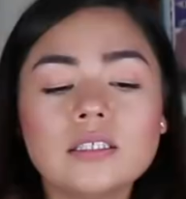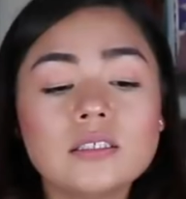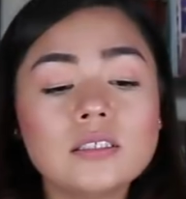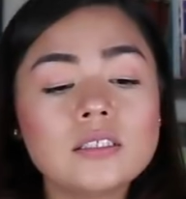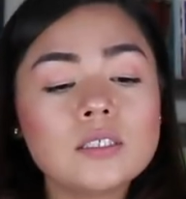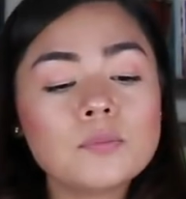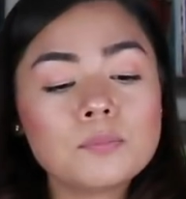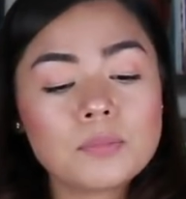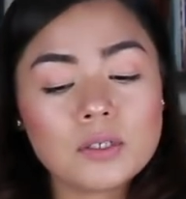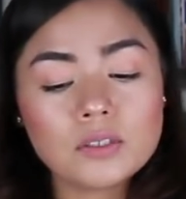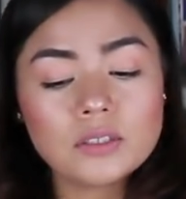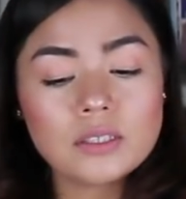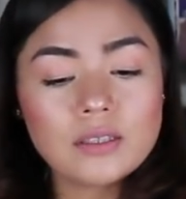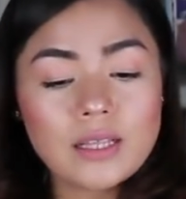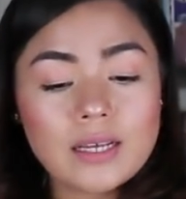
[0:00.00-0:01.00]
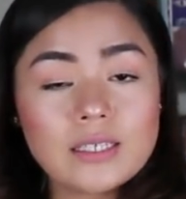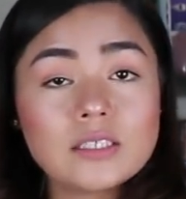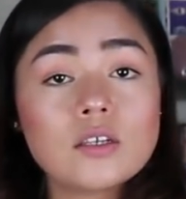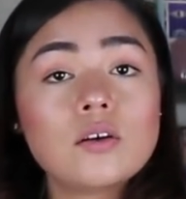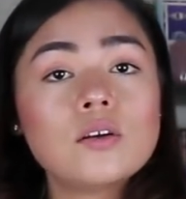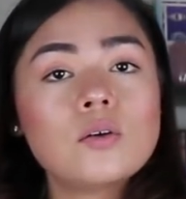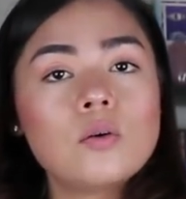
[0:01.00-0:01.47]
this is a person that is
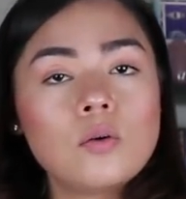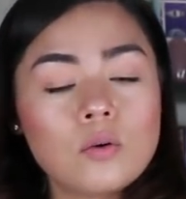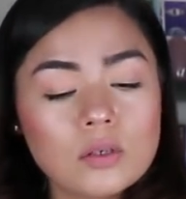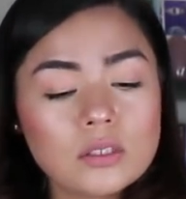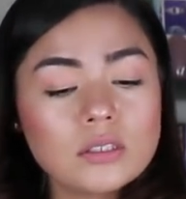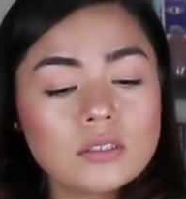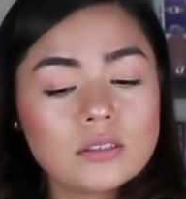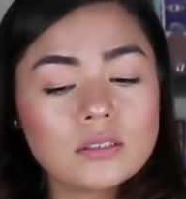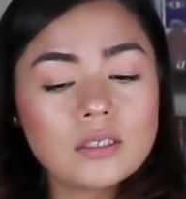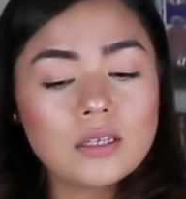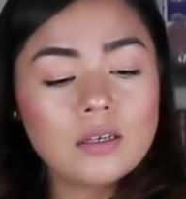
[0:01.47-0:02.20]
on a horse,